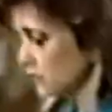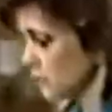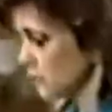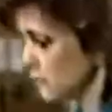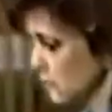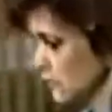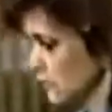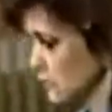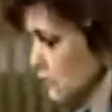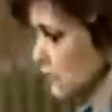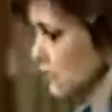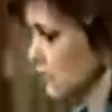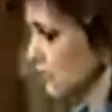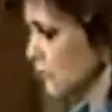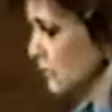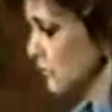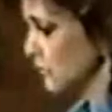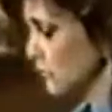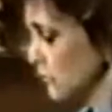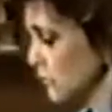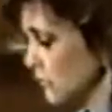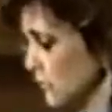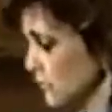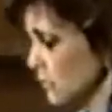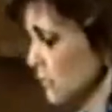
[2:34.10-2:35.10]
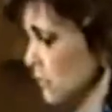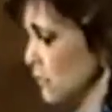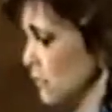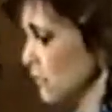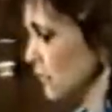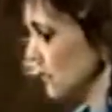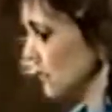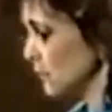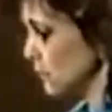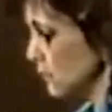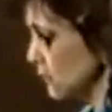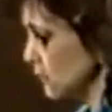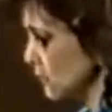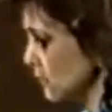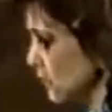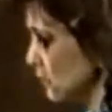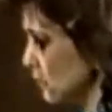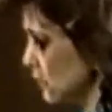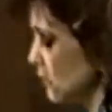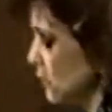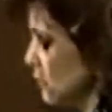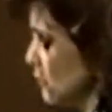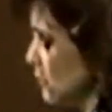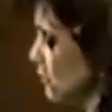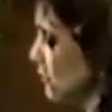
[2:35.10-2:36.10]

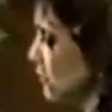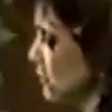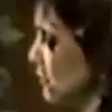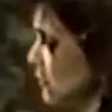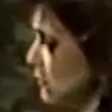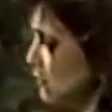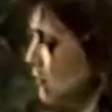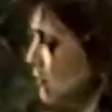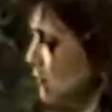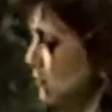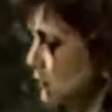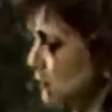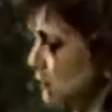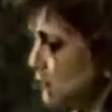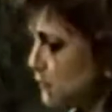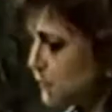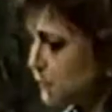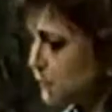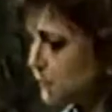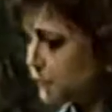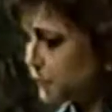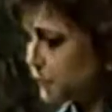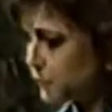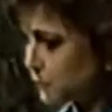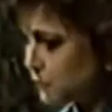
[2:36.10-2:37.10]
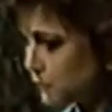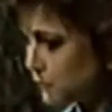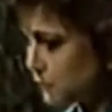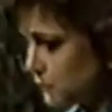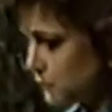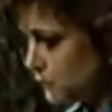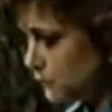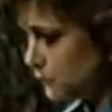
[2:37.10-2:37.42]
Nobody speaks.